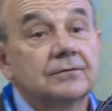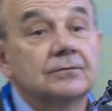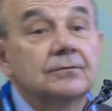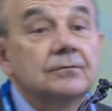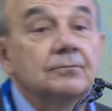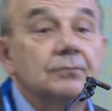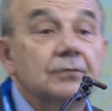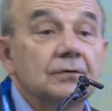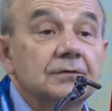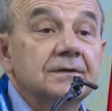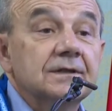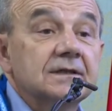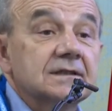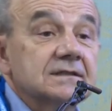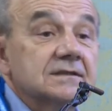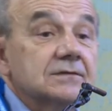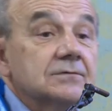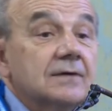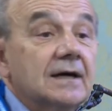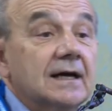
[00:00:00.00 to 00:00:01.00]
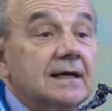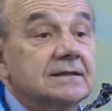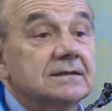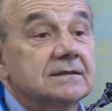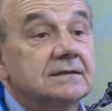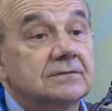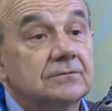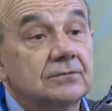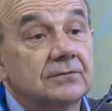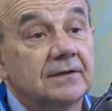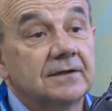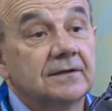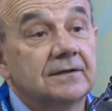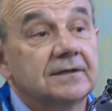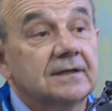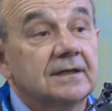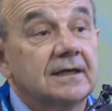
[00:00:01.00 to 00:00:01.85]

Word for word: to put these two guys together